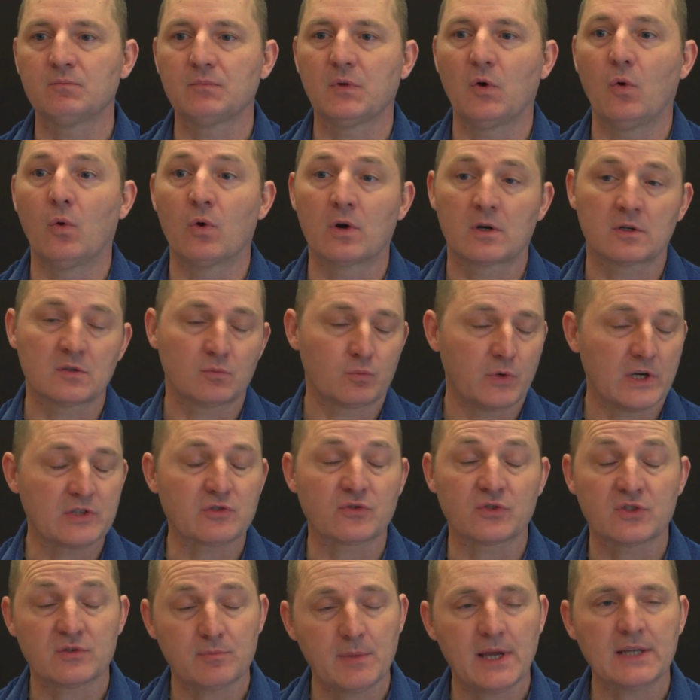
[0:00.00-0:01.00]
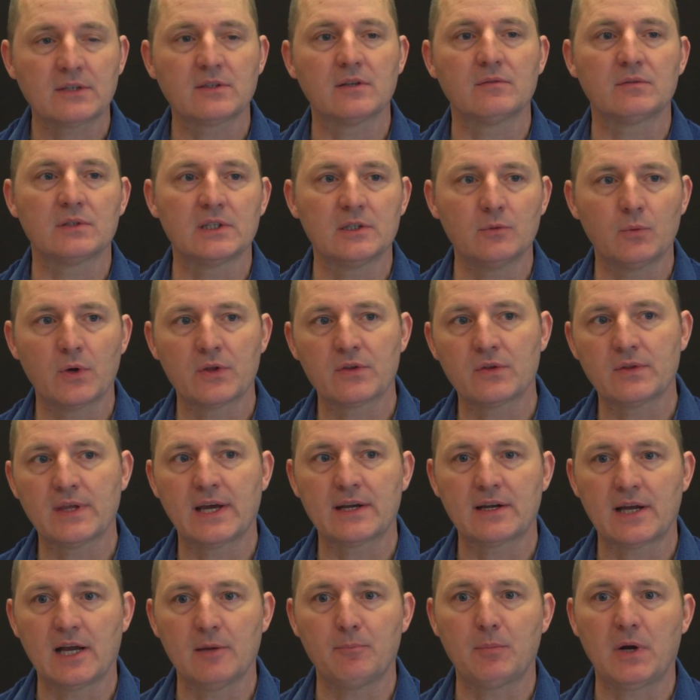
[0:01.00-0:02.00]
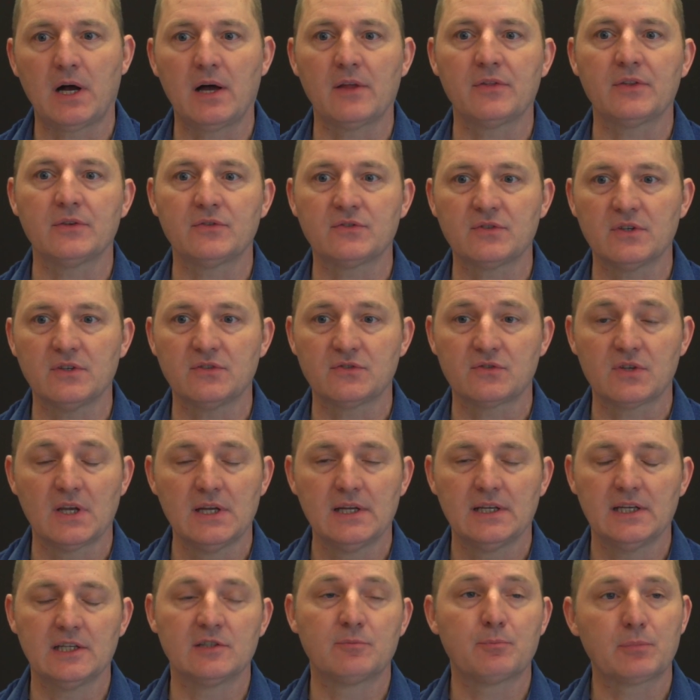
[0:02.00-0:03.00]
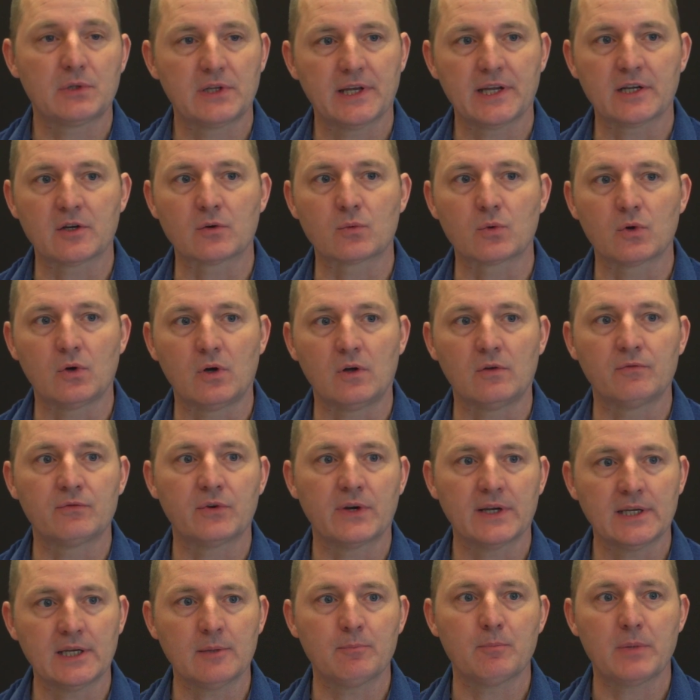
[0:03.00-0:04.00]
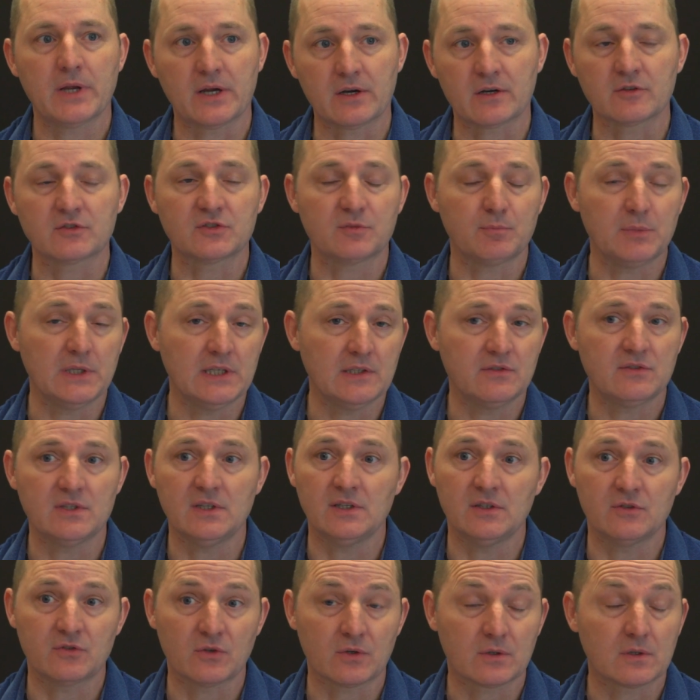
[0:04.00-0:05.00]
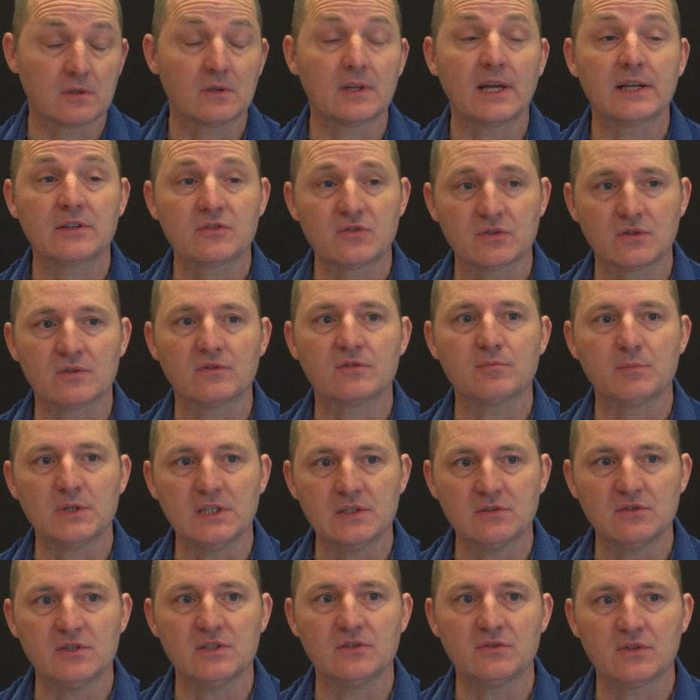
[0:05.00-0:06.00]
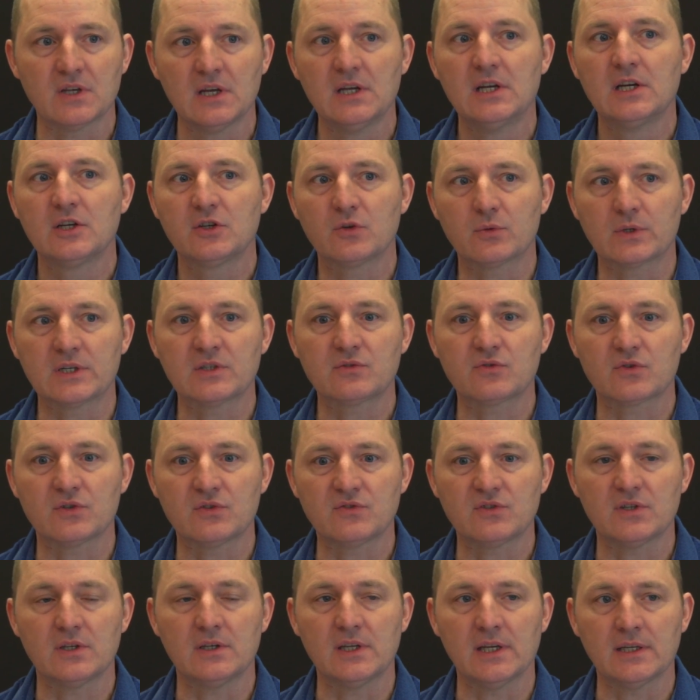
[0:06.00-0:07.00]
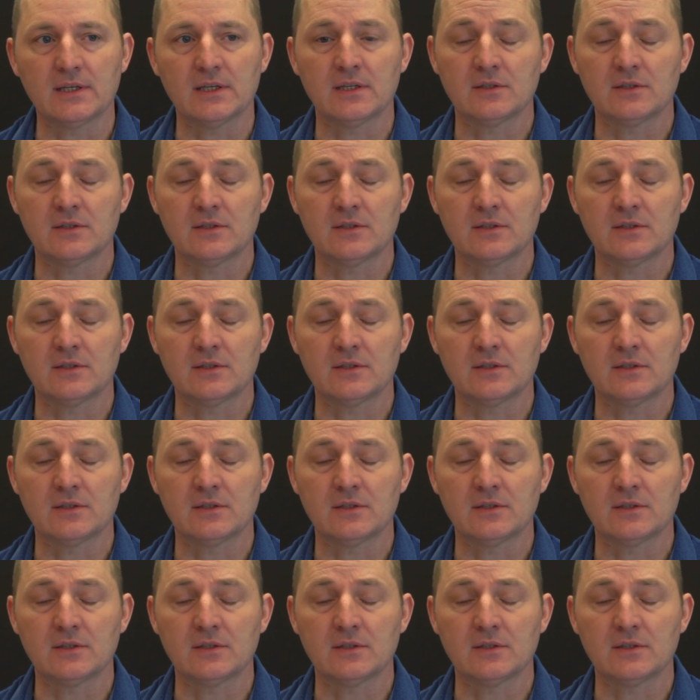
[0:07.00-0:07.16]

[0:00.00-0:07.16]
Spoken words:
or retrospectively whether that hypothesis is playing a role for any pair of species or collection of species you're interested in.